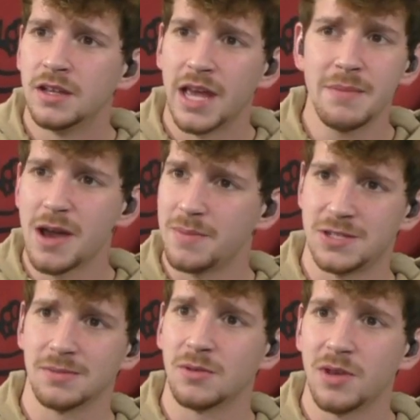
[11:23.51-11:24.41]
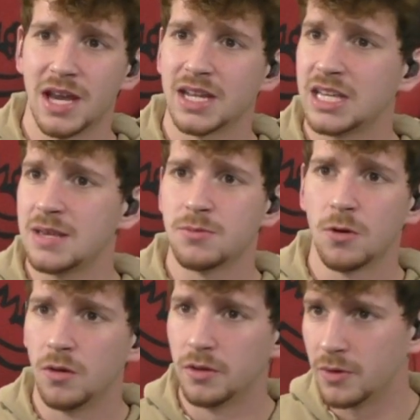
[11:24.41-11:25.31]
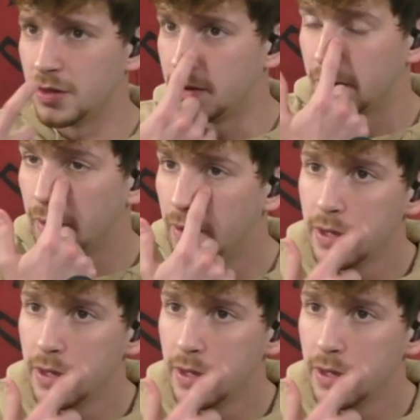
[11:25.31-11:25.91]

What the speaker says: That might be something we got to keep rolling with here.